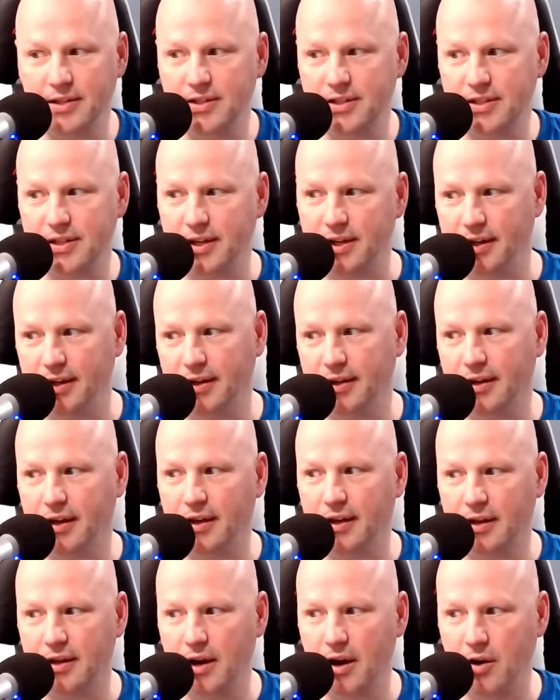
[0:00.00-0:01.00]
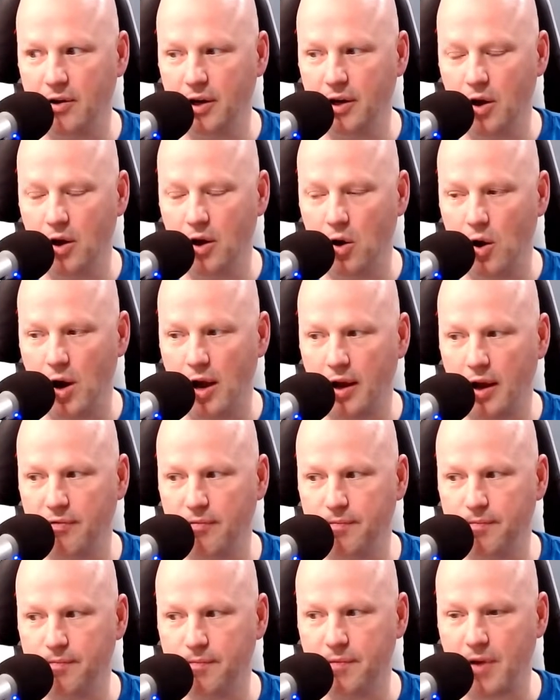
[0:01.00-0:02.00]
sitting in there, I've
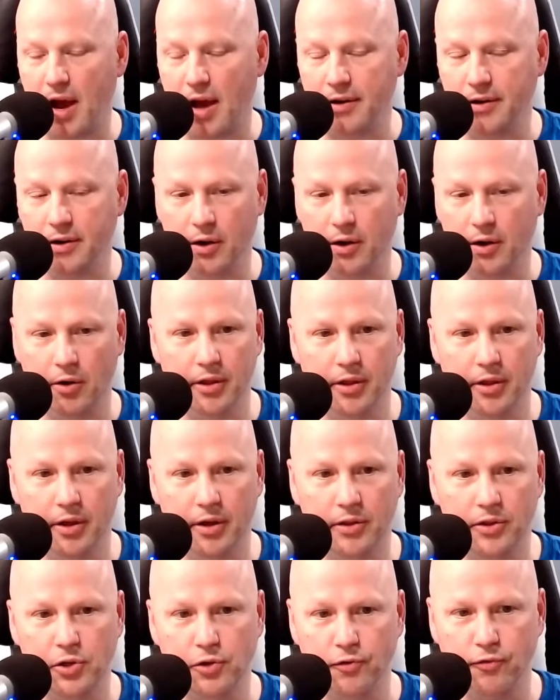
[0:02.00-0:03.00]
gotten to go to the two